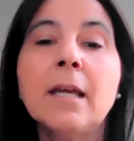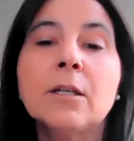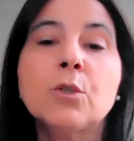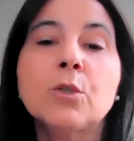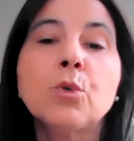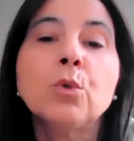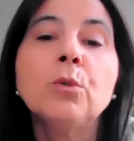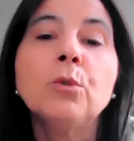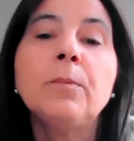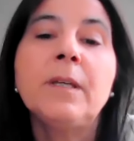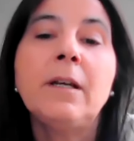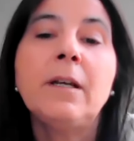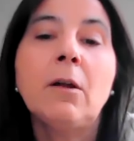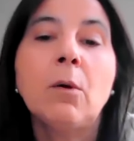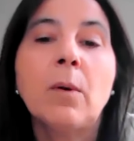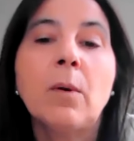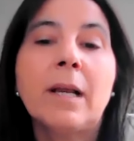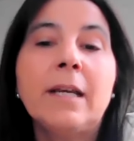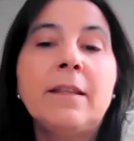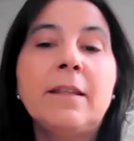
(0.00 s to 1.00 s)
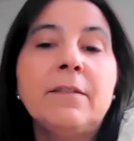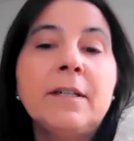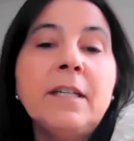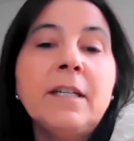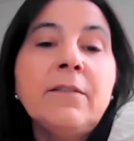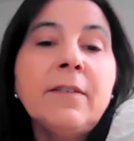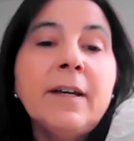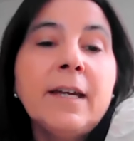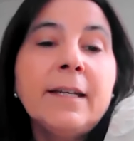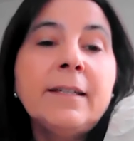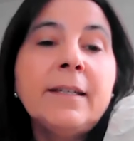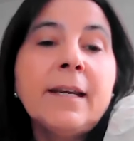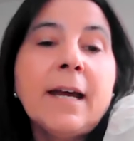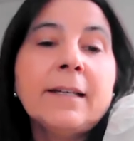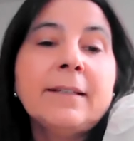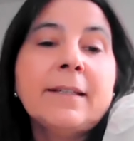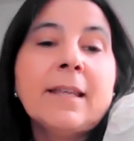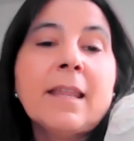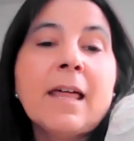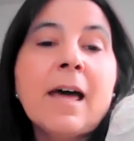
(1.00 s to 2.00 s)
should be locally driven
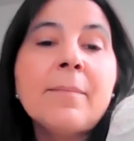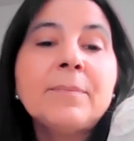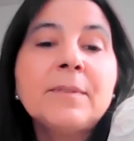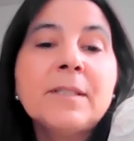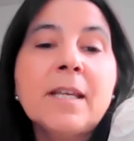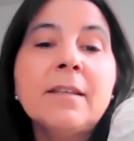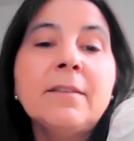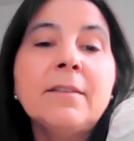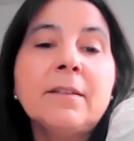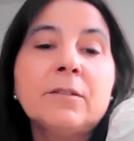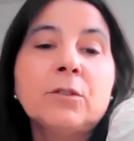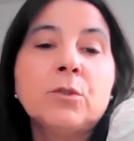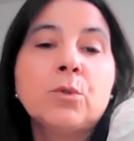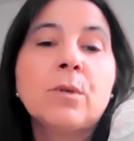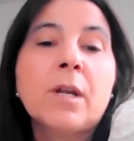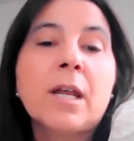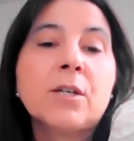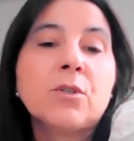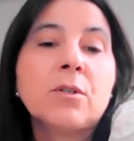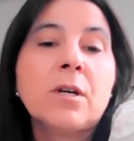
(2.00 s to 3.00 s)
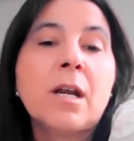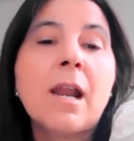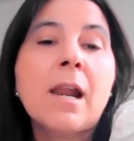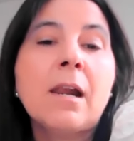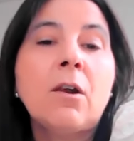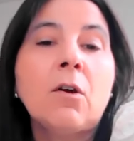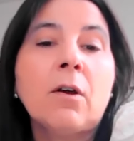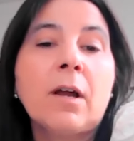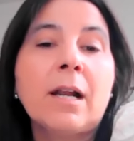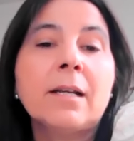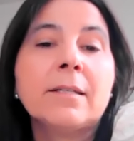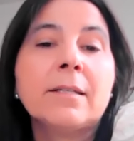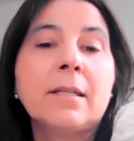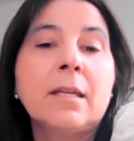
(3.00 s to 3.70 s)
and adapted to national and local